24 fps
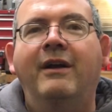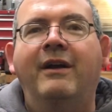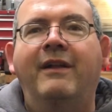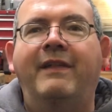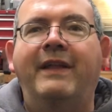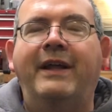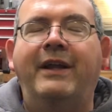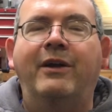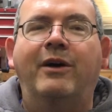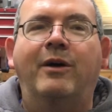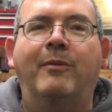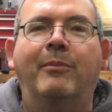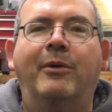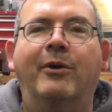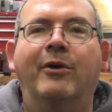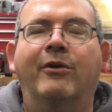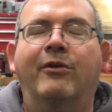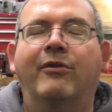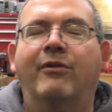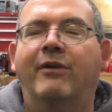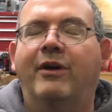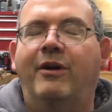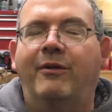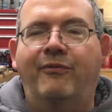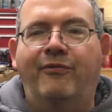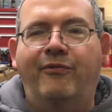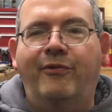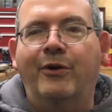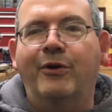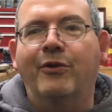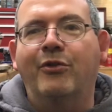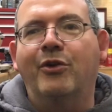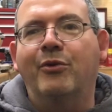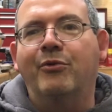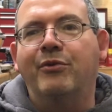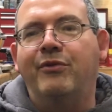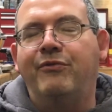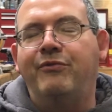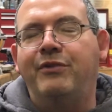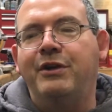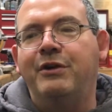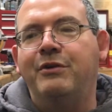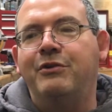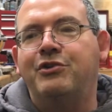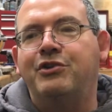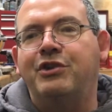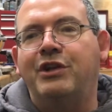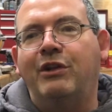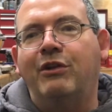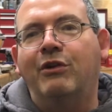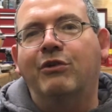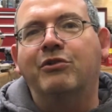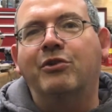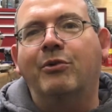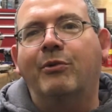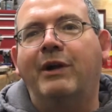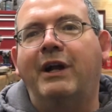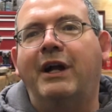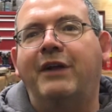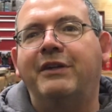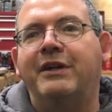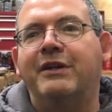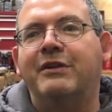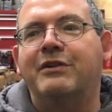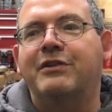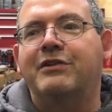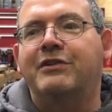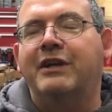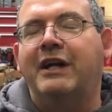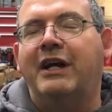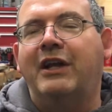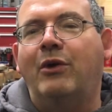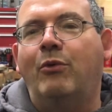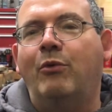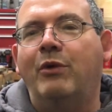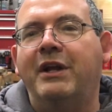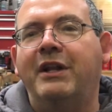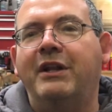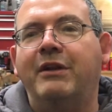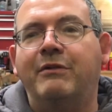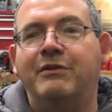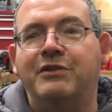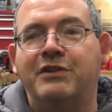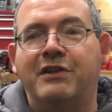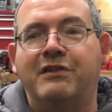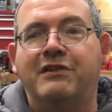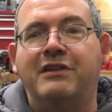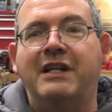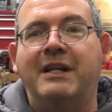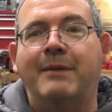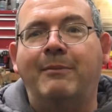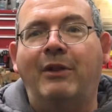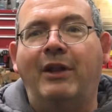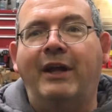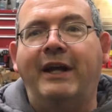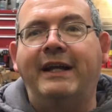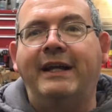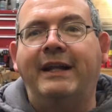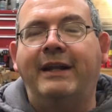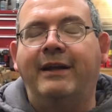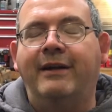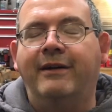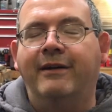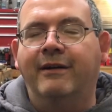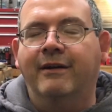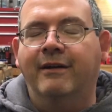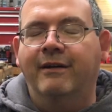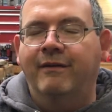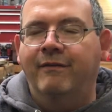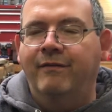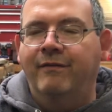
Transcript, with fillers: Then on, per, on further review, she looked around the other side of the window and she seen him laying there.